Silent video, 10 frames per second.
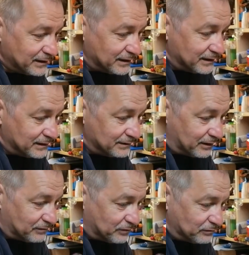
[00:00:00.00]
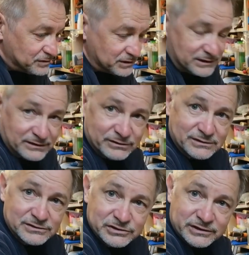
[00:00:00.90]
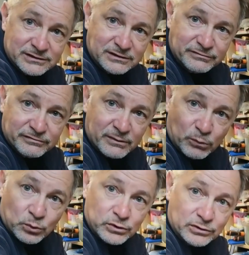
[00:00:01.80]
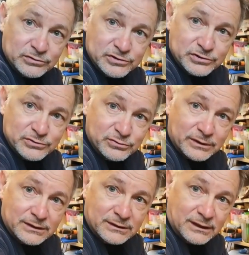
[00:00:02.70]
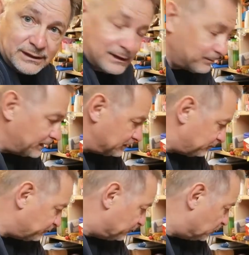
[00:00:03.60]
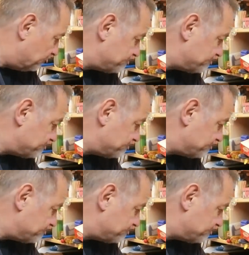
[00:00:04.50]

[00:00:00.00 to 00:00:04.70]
I've obviously never stuck a fretboard onto a neck blank before.